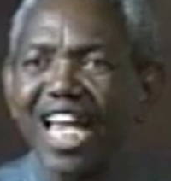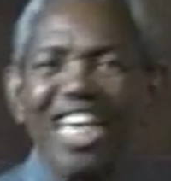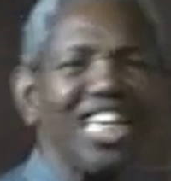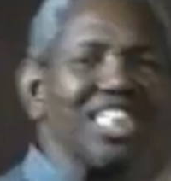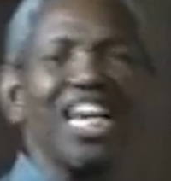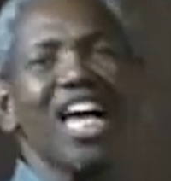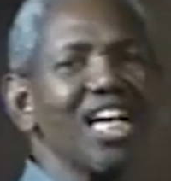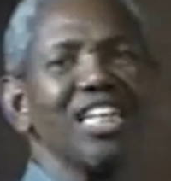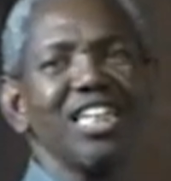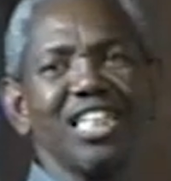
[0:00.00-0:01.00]
leader
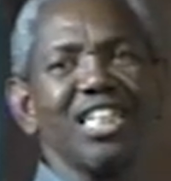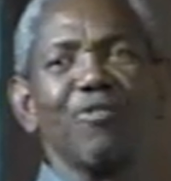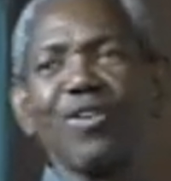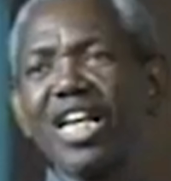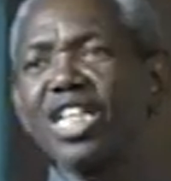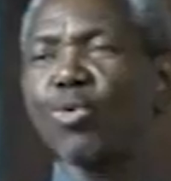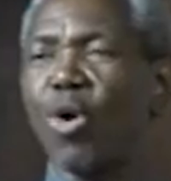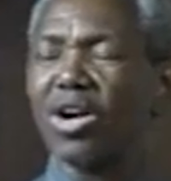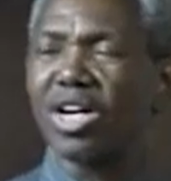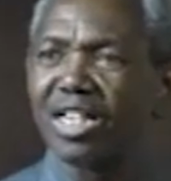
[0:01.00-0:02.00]
in the village
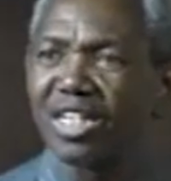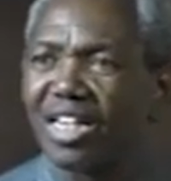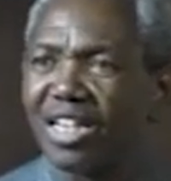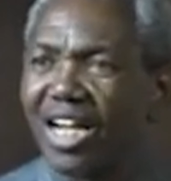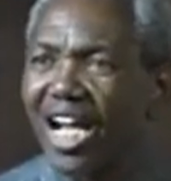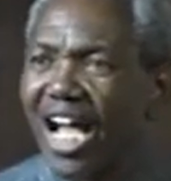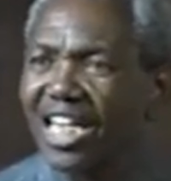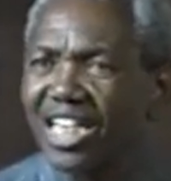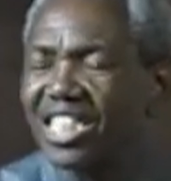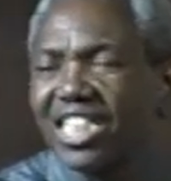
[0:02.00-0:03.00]
work, and
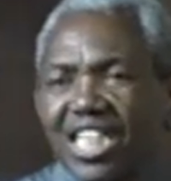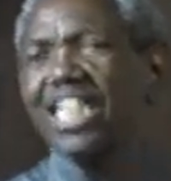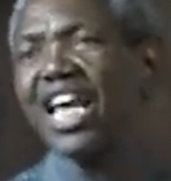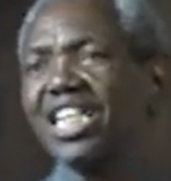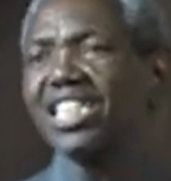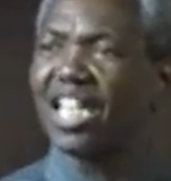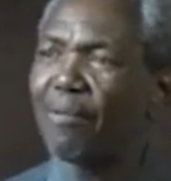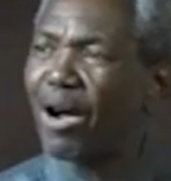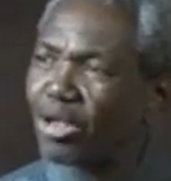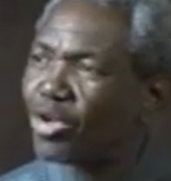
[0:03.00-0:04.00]
they didn't hear anything
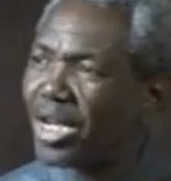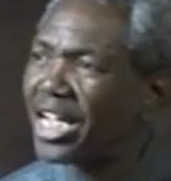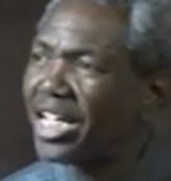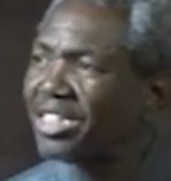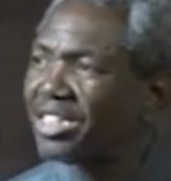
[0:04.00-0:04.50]
about you again.